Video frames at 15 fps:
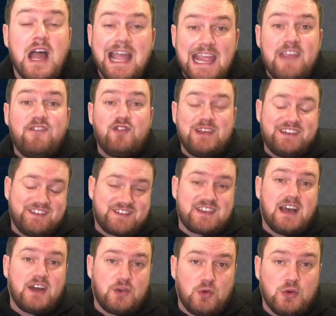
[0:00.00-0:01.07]
If we
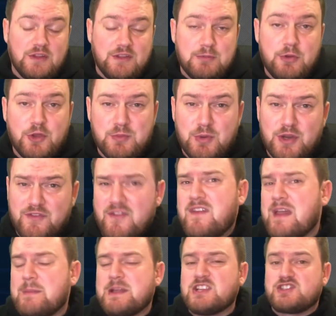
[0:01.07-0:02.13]
discard all of the Pokemon off of
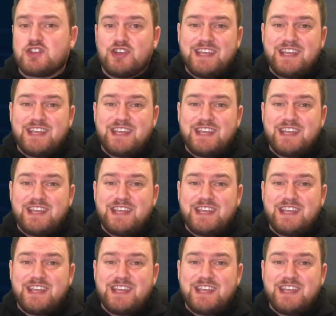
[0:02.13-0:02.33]
our bench, though,